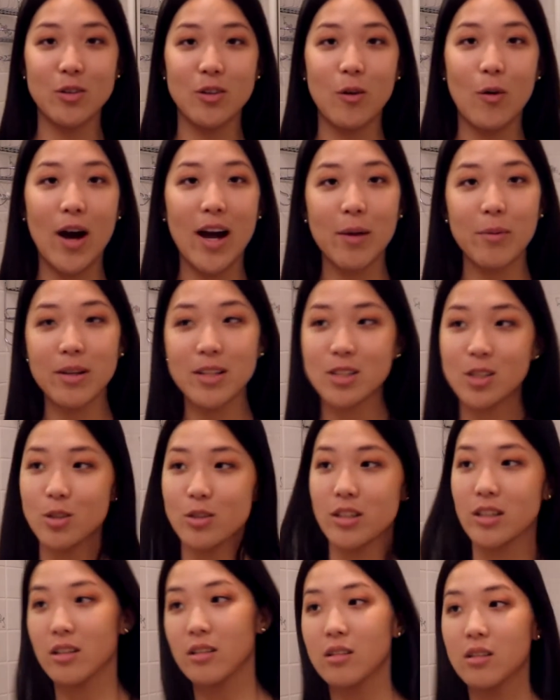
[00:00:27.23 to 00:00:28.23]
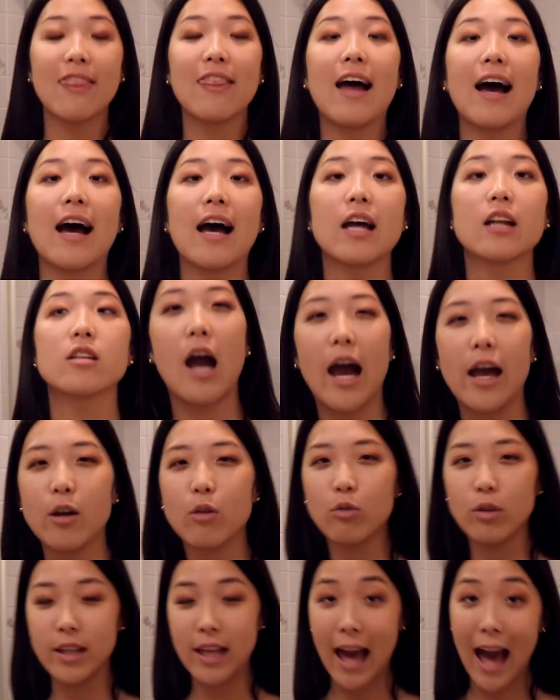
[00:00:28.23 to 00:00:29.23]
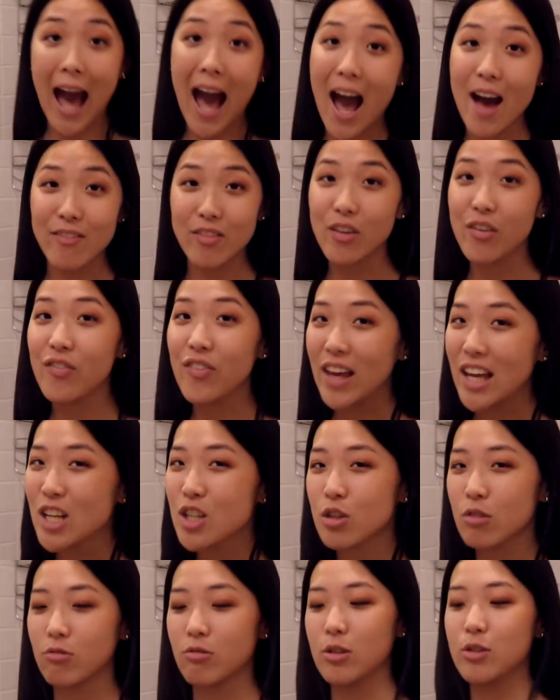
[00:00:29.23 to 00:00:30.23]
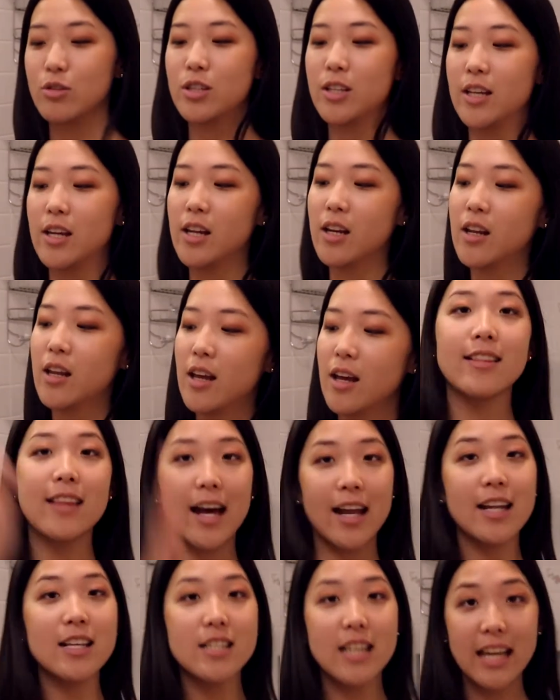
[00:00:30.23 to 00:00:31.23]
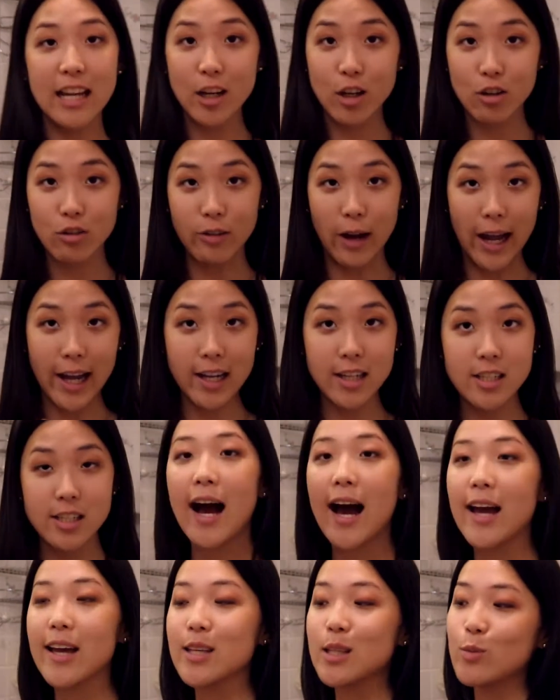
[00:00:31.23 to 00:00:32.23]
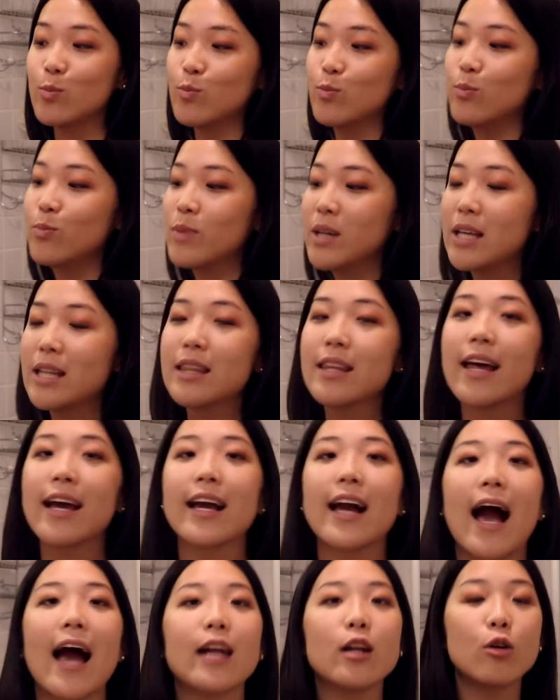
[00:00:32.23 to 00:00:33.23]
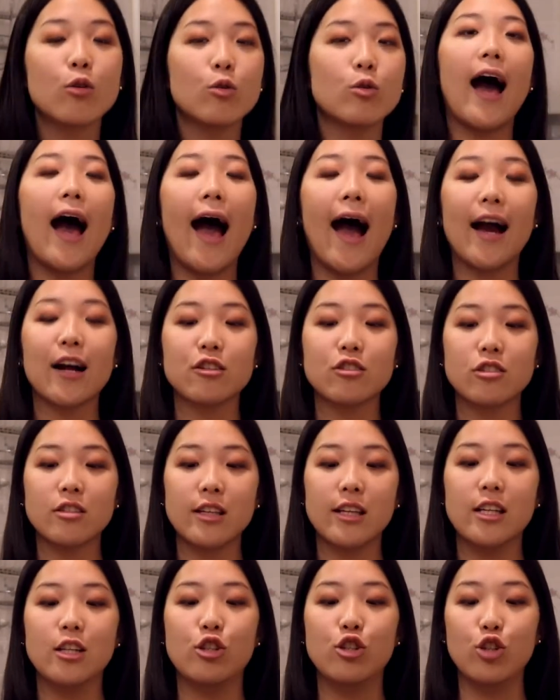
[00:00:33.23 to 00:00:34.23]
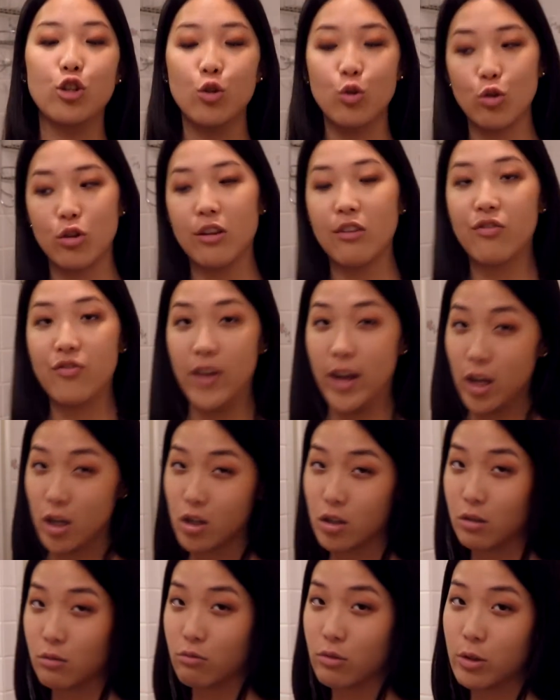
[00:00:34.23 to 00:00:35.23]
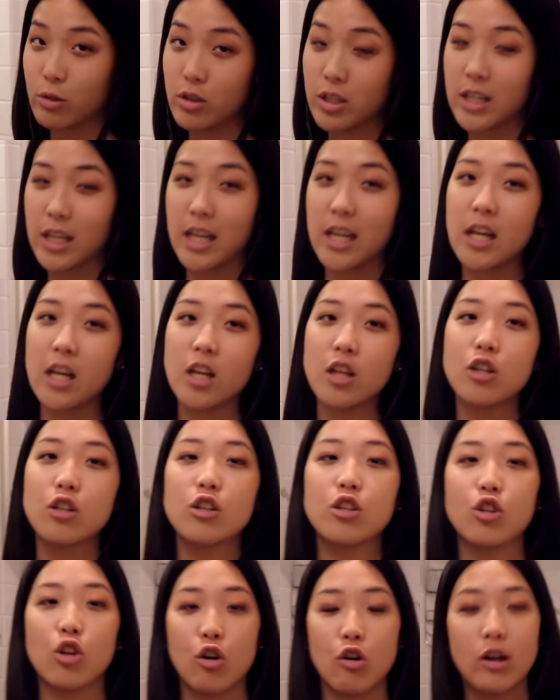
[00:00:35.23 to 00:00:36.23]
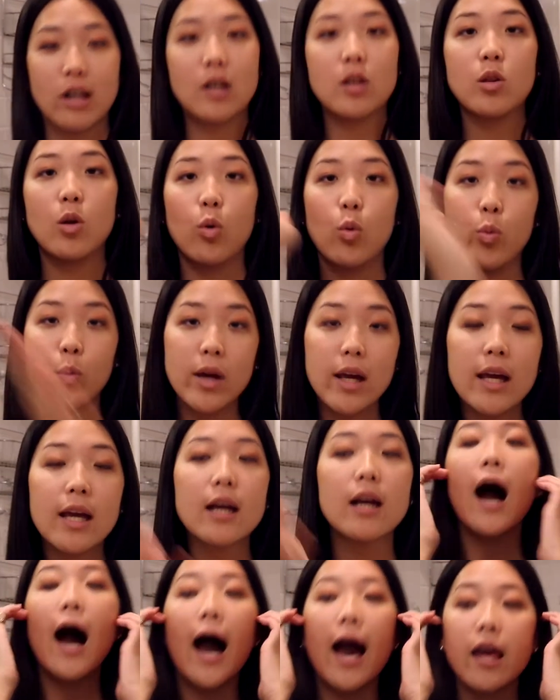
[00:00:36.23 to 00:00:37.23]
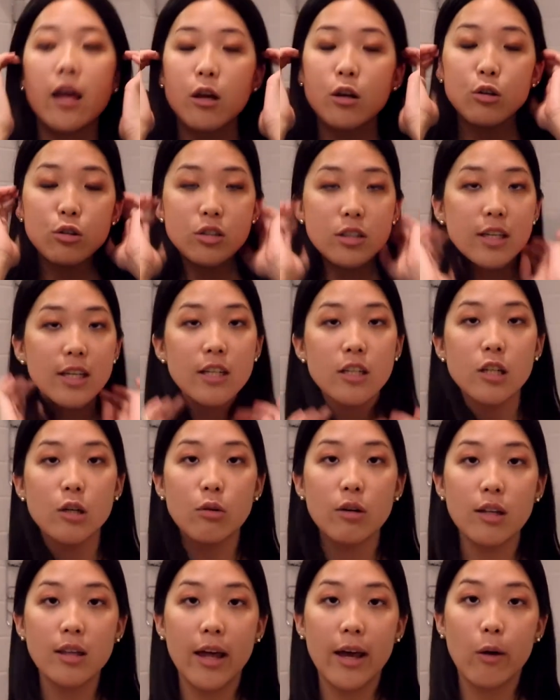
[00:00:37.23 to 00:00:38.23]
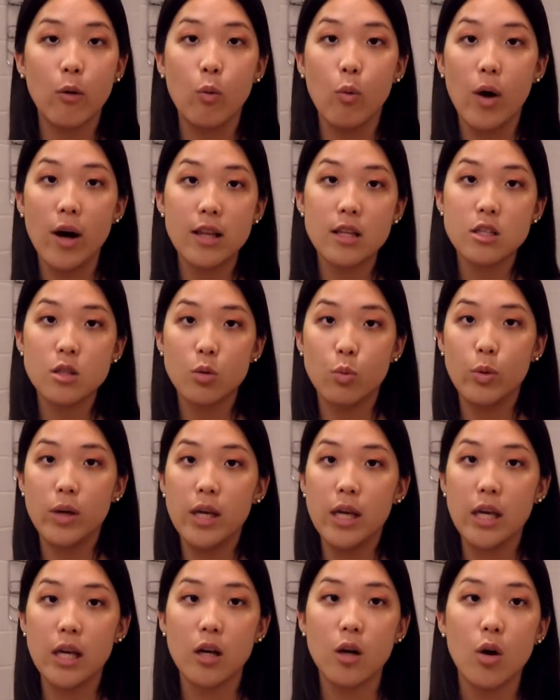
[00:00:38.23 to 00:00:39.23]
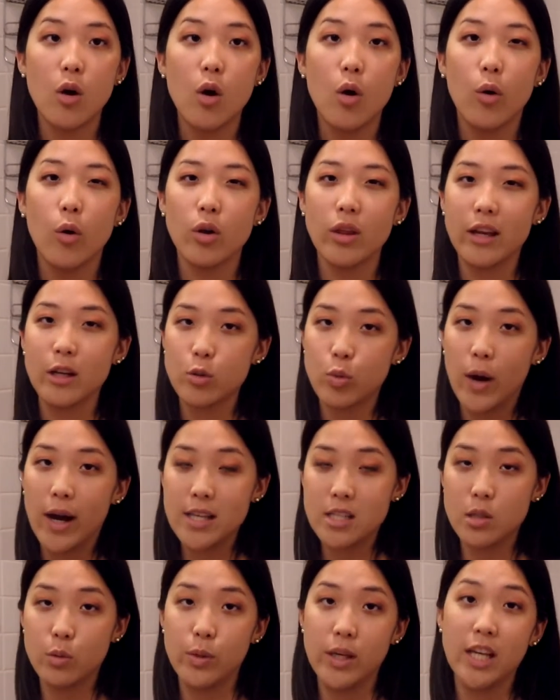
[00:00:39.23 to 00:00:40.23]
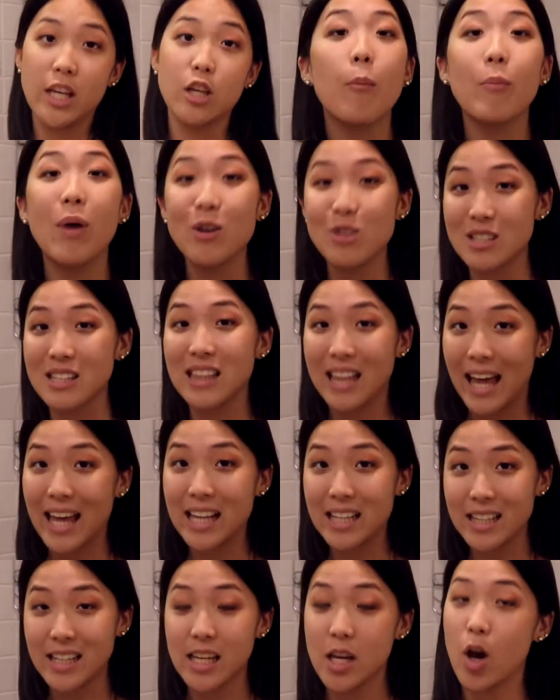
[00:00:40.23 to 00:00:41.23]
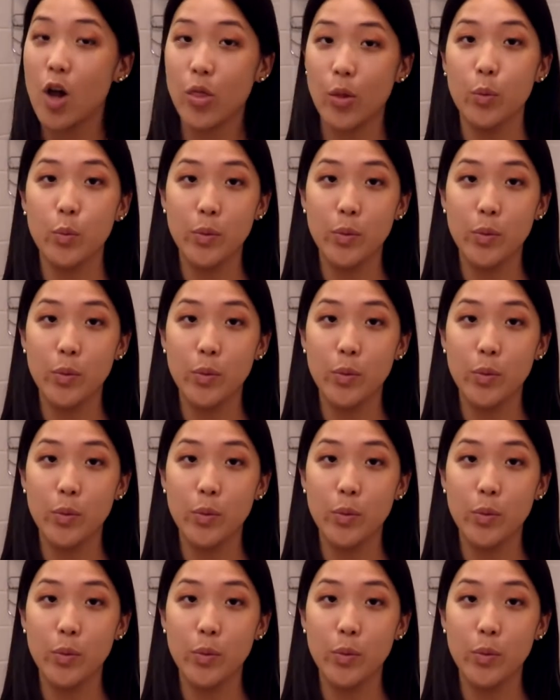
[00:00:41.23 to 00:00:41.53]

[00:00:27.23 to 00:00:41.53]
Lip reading: why am I so like that? I don't really have a facial routine. That is incorrect. I mean, like, I don't actually do the facial routine during the week. I usually do it like once a week or like twice a week, most likely on the